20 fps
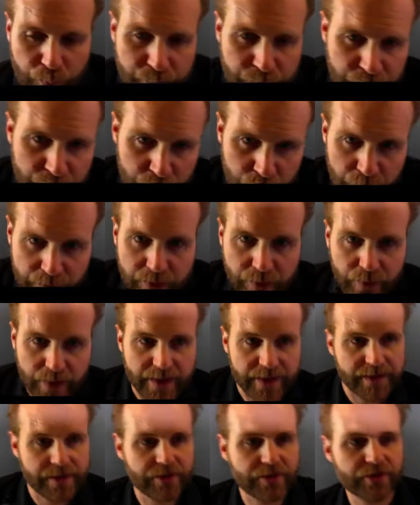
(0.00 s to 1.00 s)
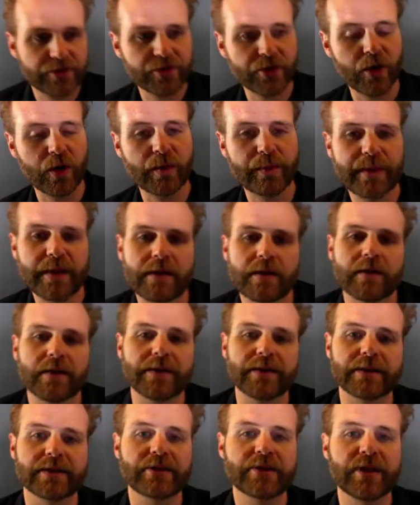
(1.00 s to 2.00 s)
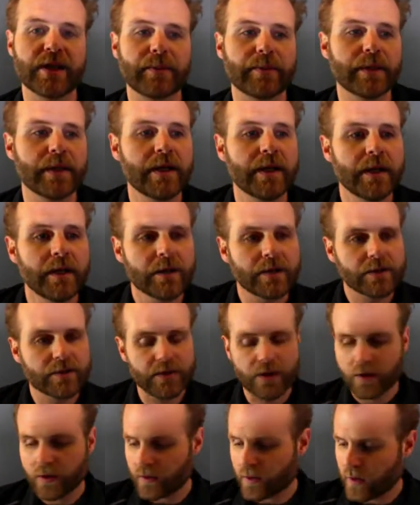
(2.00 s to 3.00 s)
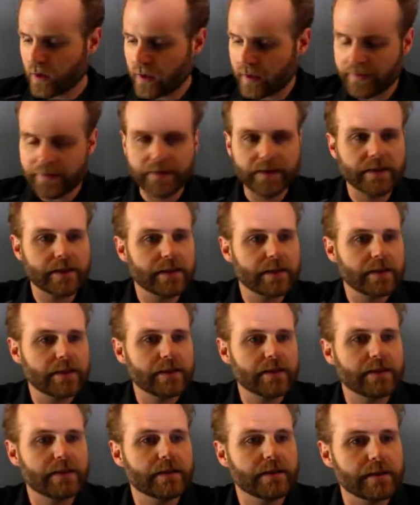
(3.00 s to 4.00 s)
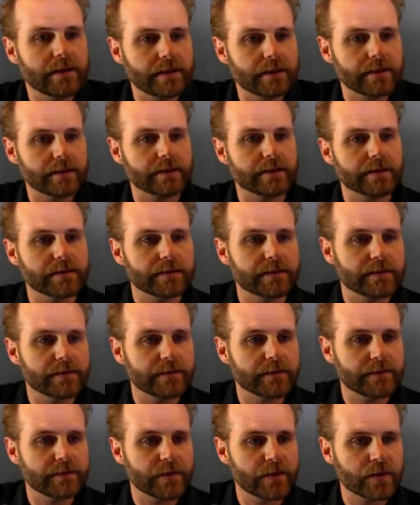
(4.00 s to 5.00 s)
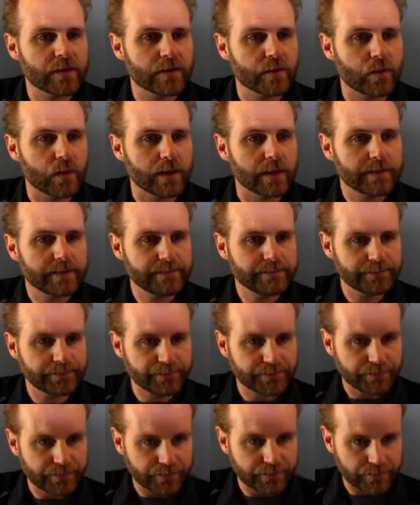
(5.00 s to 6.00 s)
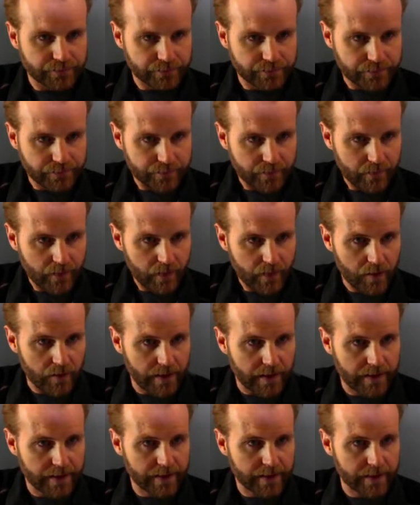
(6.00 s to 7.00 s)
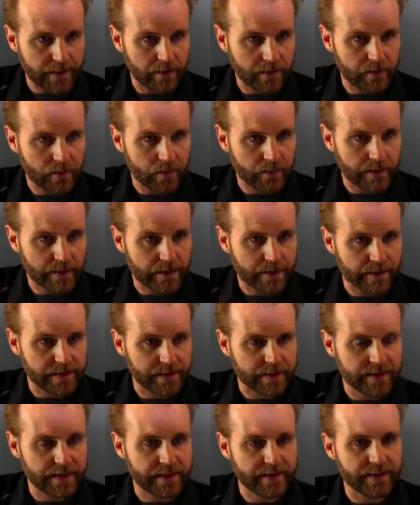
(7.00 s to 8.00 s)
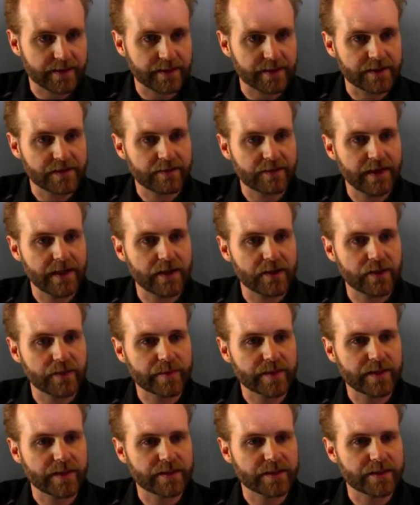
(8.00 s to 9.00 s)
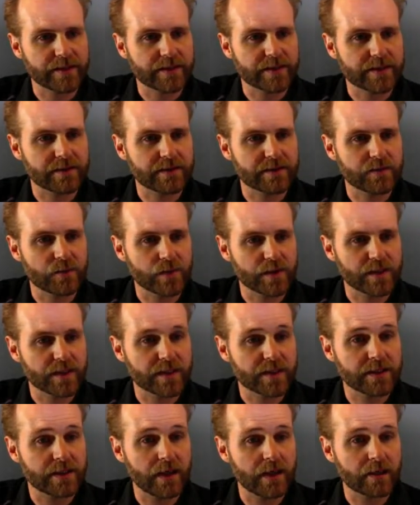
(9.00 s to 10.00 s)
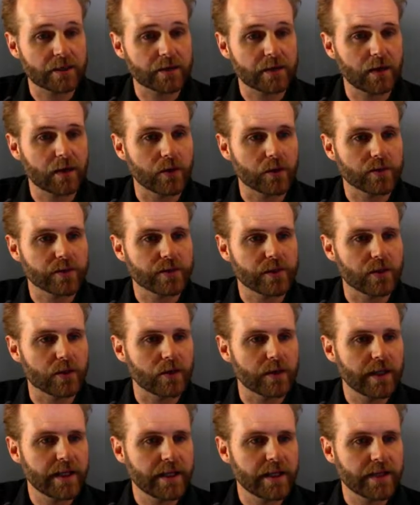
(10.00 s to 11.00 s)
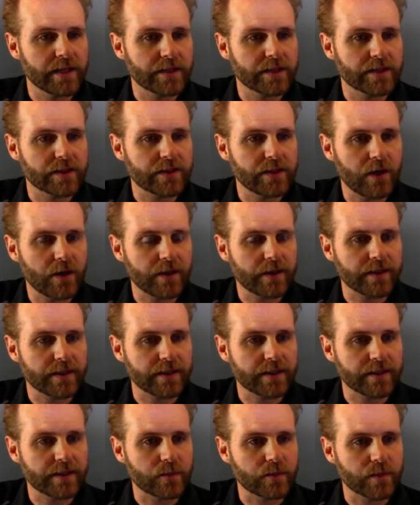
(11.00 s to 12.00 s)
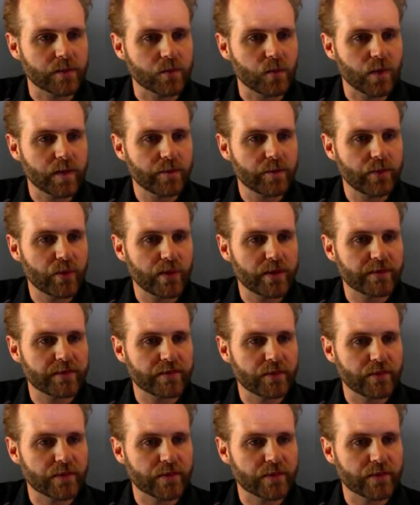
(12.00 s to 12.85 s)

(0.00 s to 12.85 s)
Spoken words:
2 of the reasons show up here on this chip. So on the first one, right here, we see that it's failed because it was stuck low. So it started and it was 1.46